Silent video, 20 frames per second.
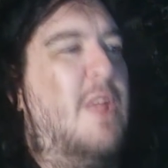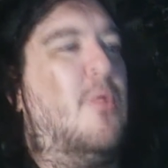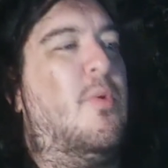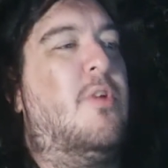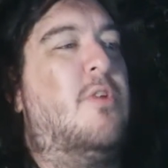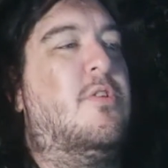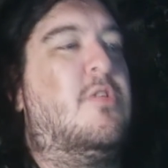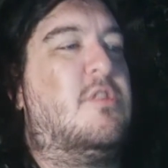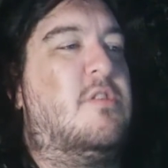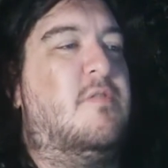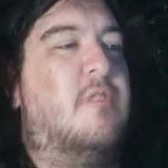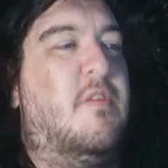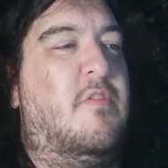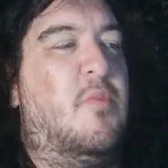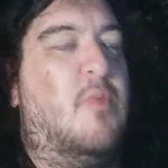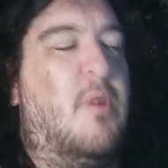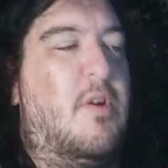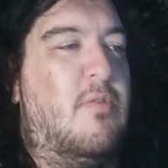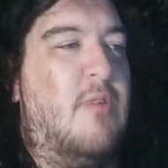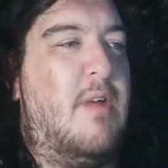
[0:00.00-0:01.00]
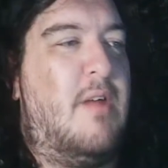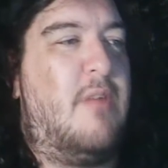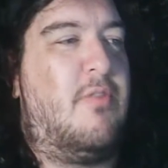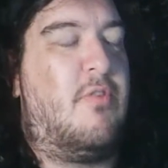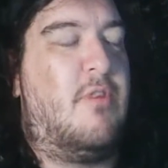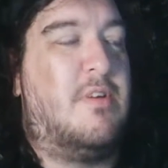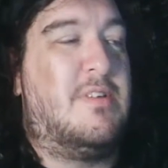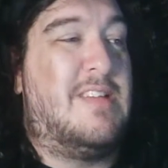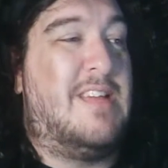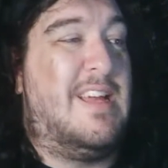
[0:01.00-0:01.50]
Make 151
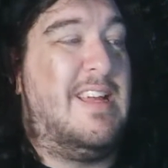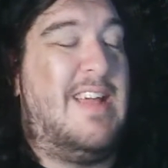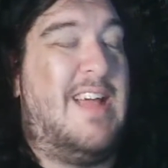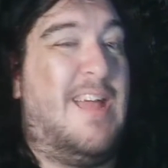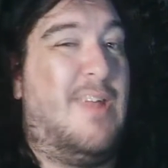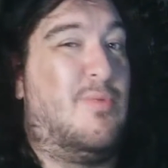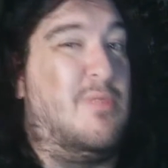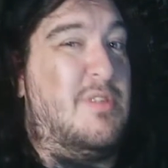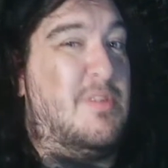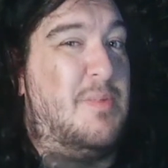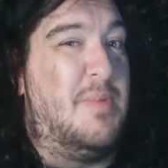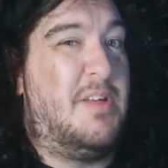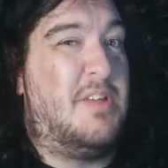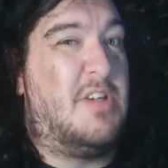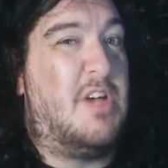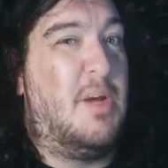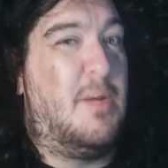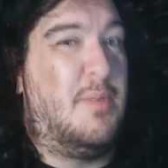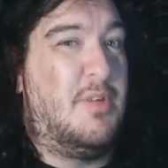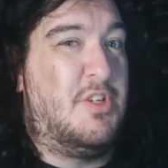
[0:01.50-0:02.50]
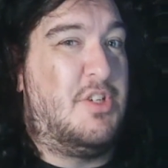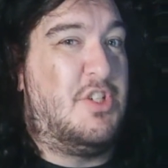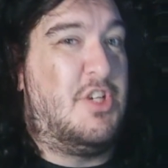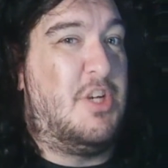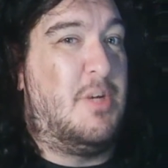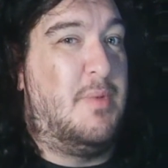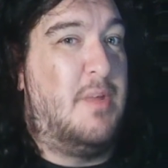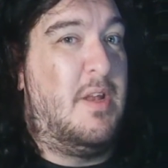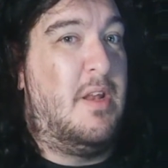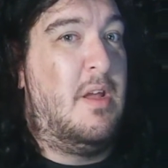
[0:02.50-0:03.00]
great throws, again, was a bit time
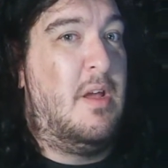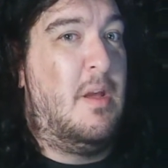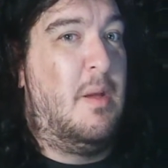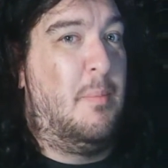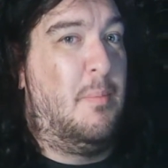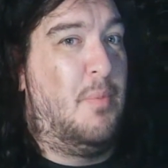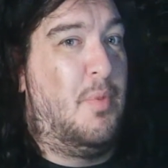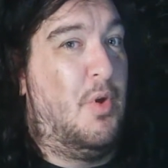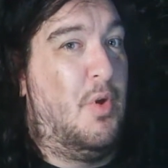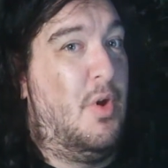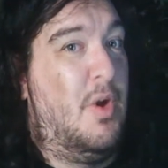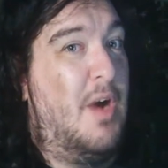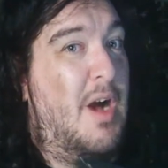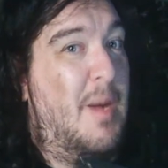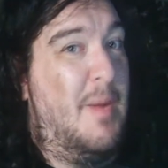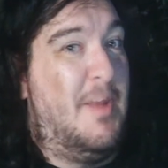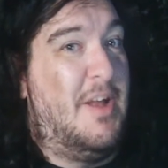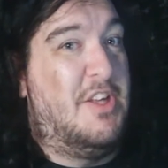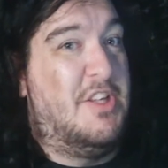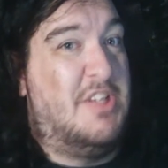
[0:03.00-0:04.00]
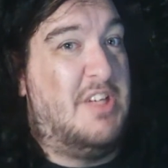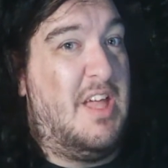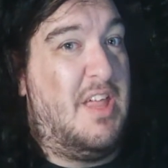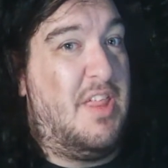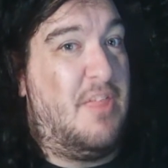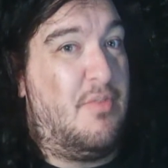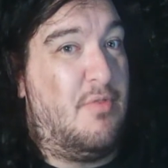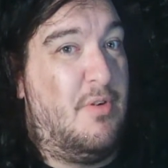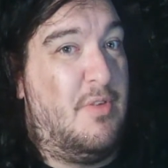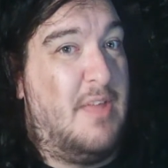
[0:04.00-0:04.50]
consuming, but I
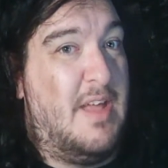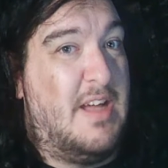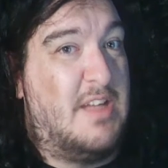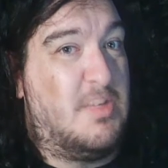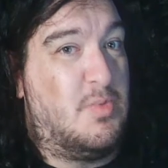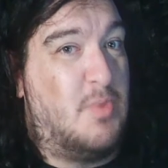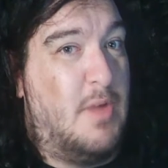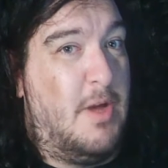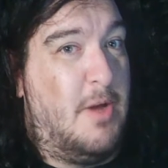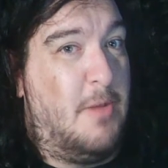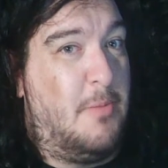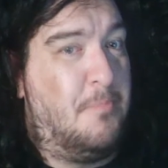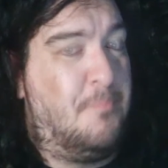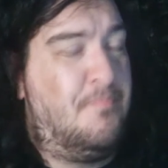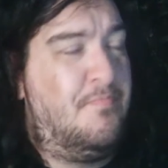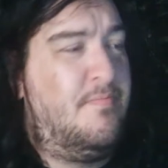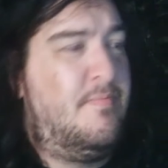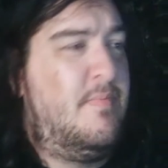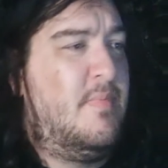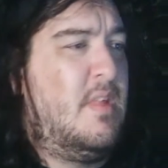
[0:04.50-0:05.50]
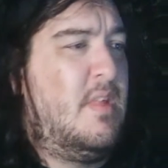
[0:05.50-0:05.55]
managed to get through that as well.